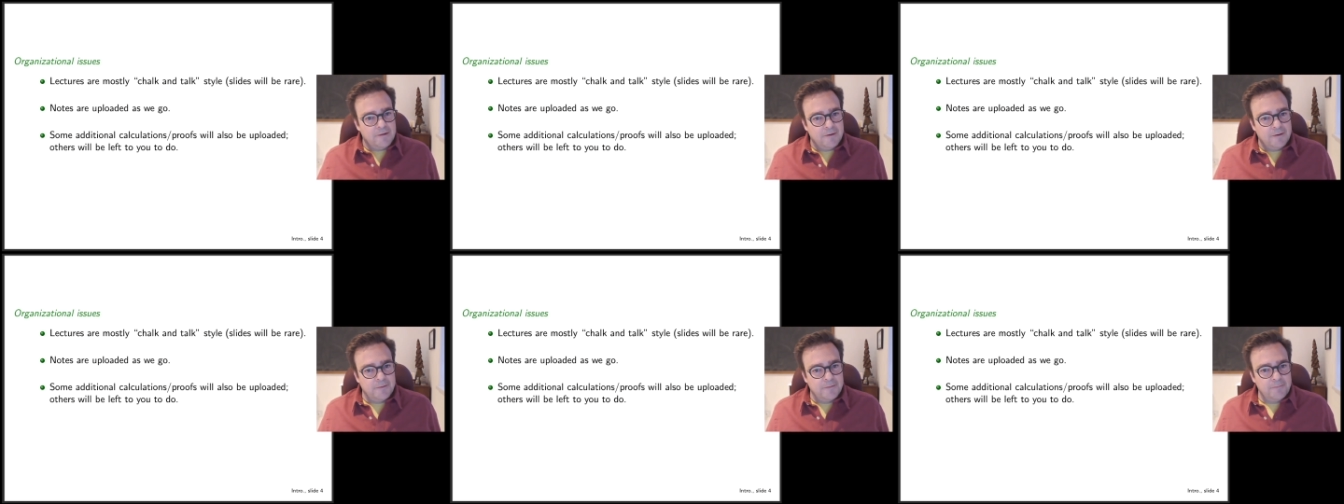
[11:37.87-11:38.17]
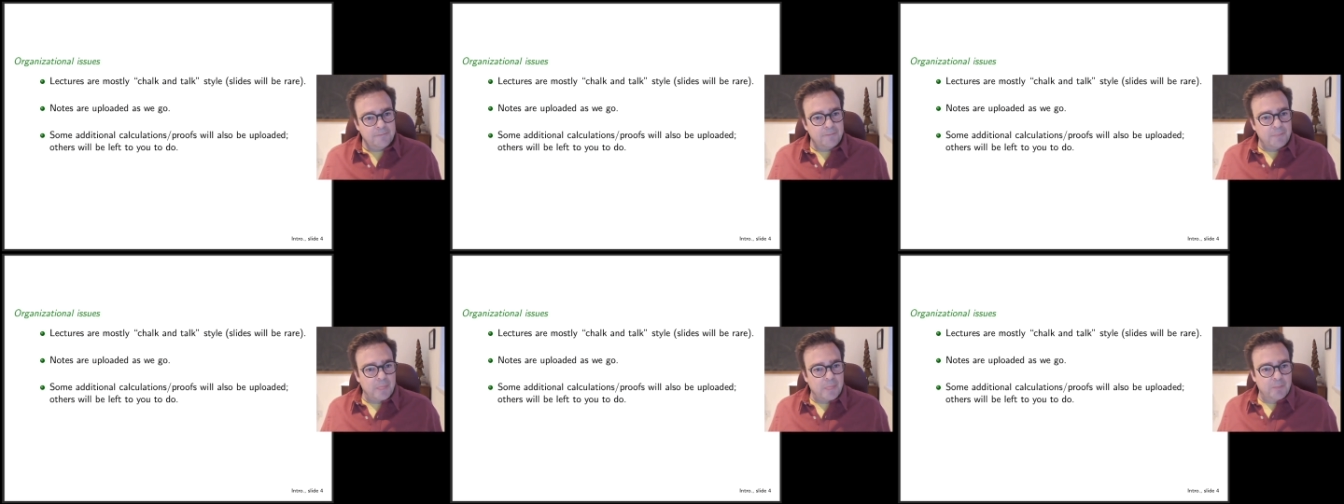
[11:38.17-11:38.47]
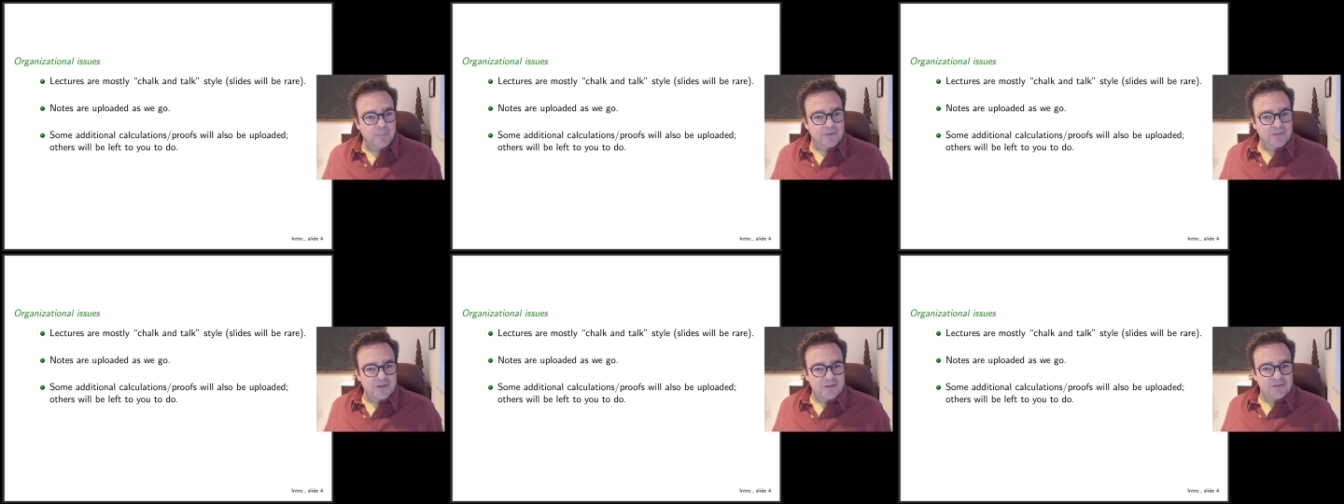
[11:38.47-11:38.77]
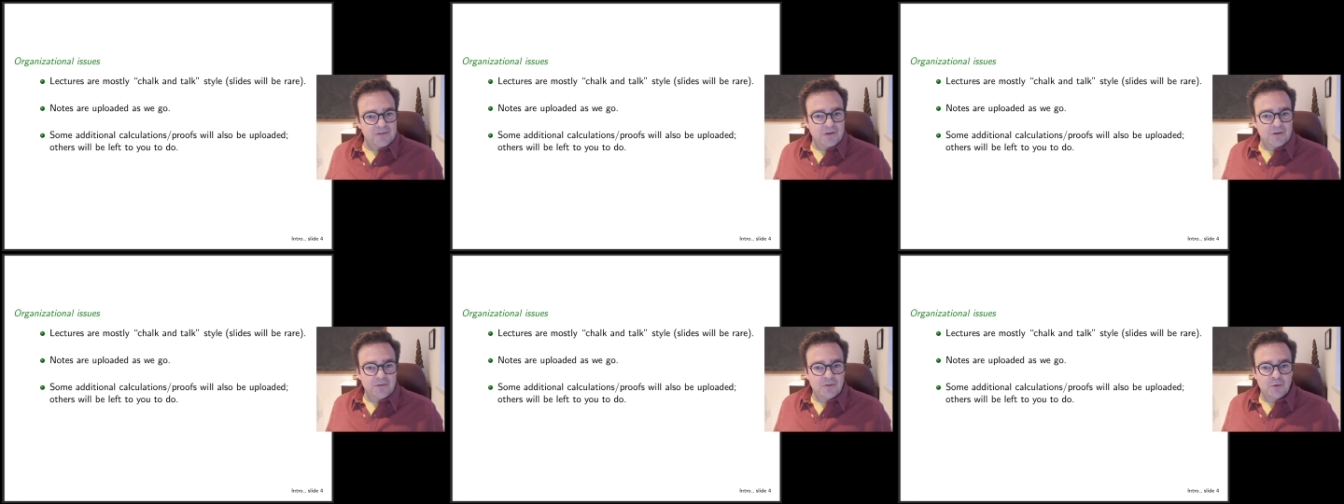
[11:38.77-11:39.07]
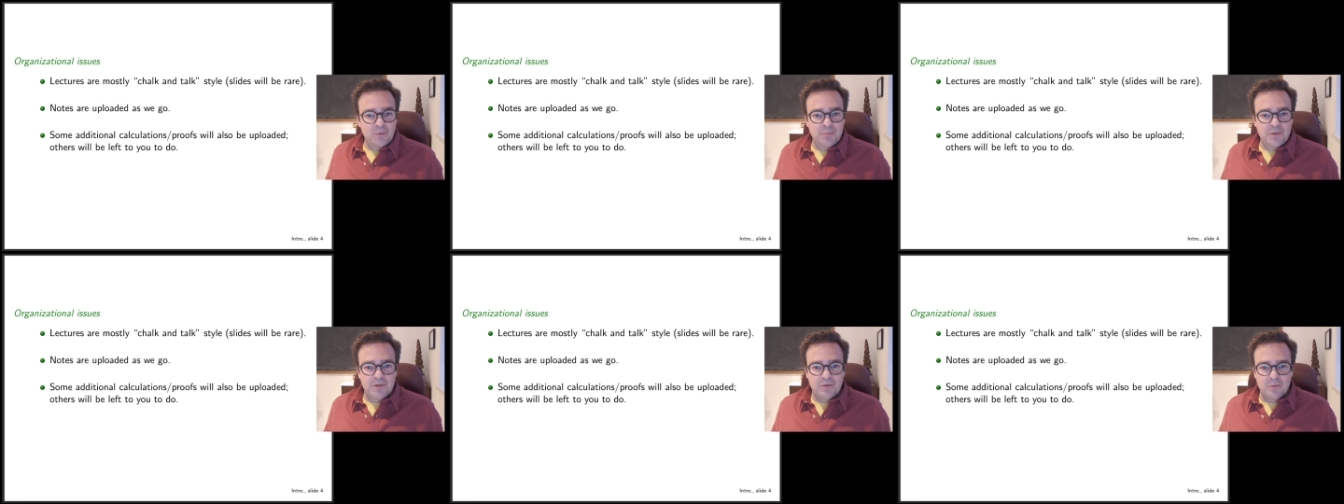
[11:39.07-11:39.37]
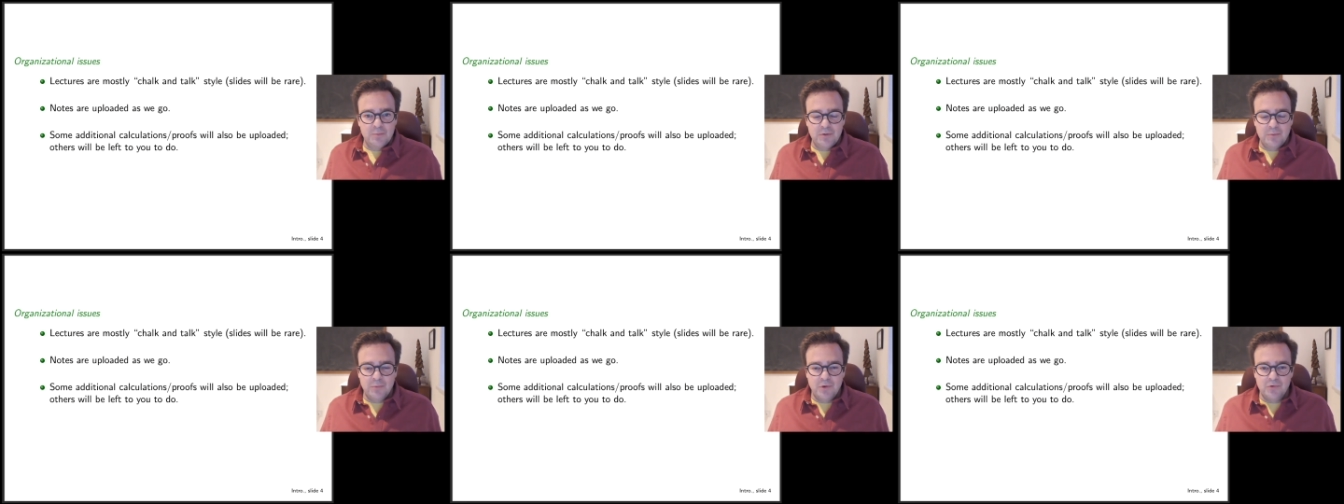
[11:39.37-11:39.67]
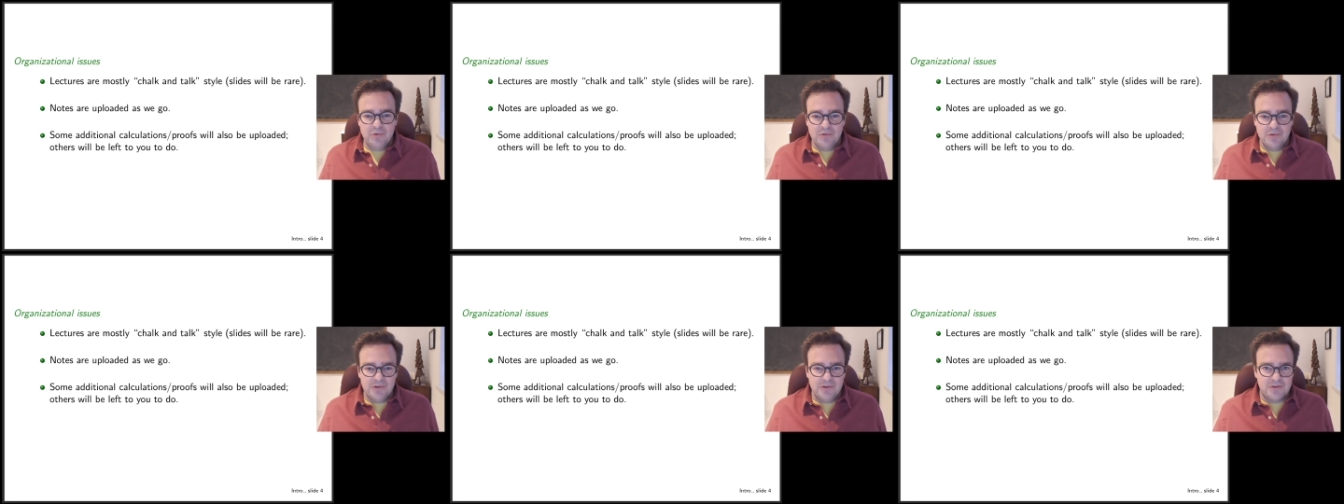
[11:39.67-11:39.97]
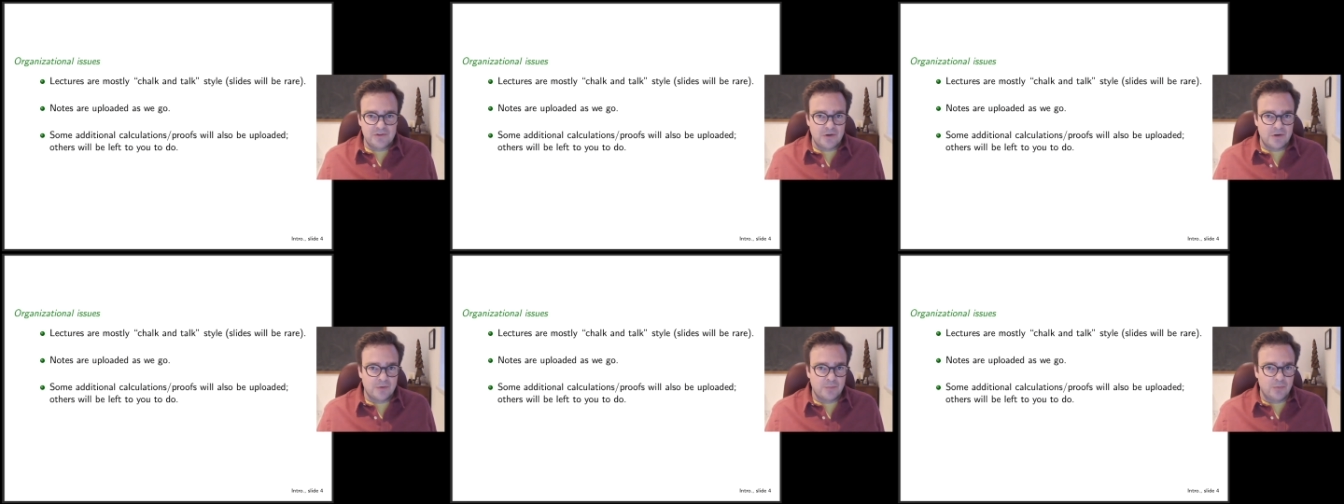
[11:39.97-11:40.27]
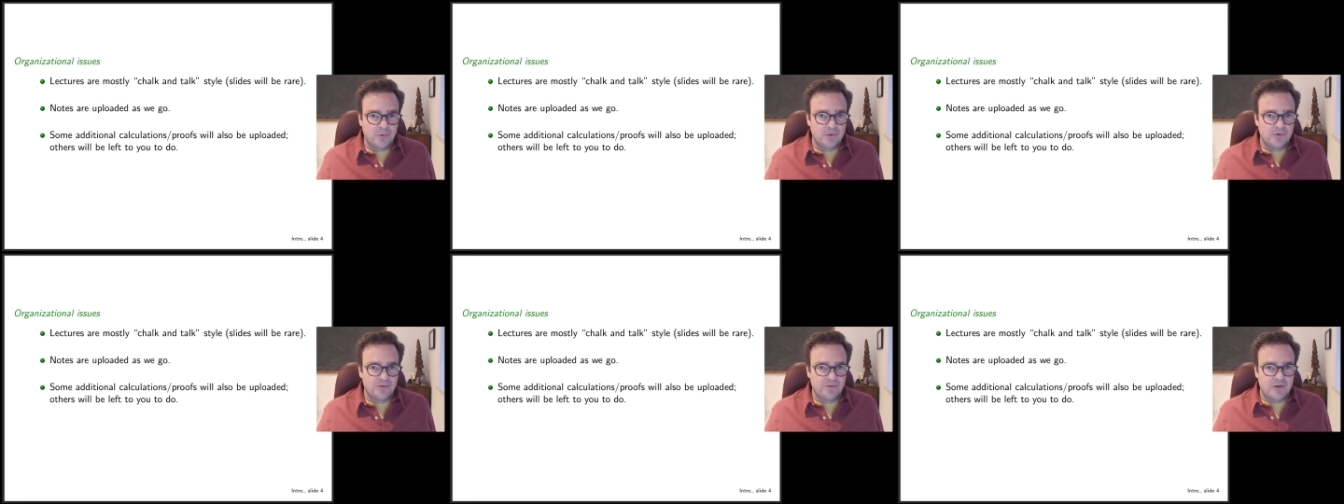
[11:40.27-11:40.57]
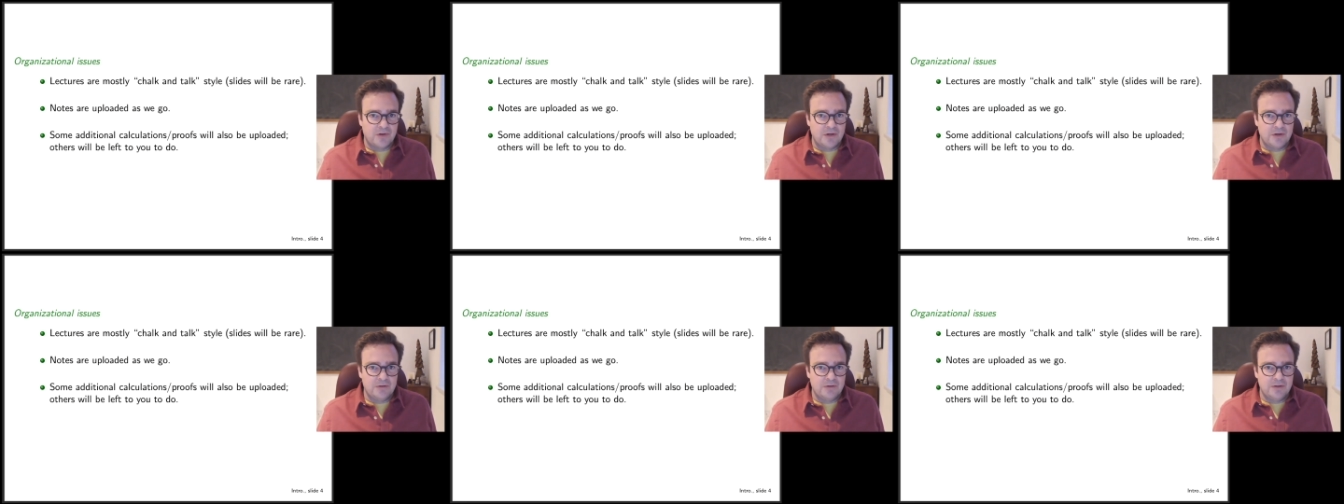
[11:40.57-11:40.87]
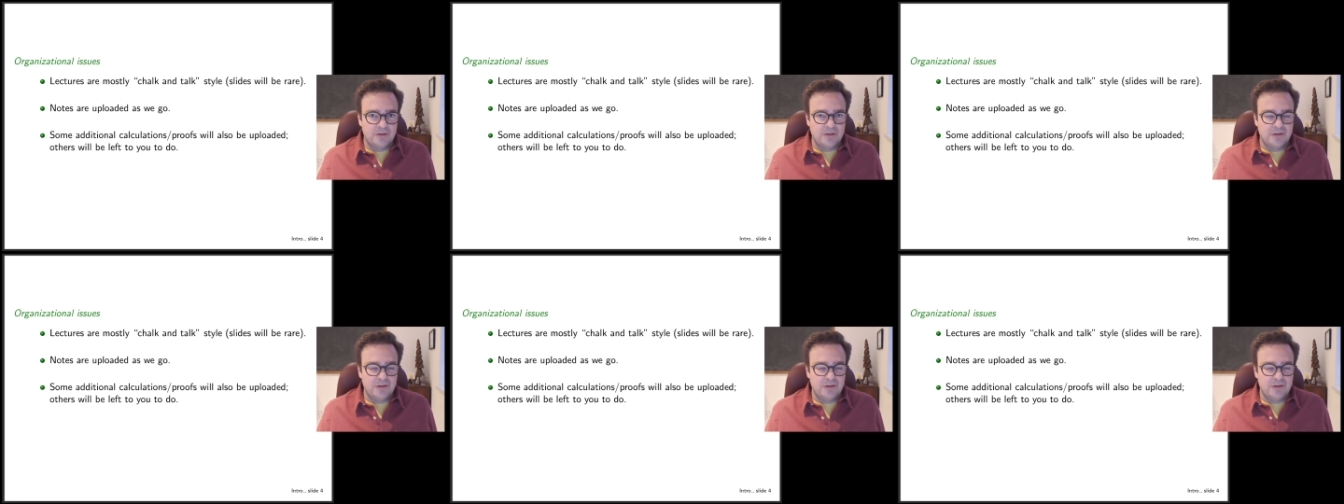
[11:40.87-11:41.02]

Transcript: Um, but that's how they'll be. They'll be mostly chalkboard style.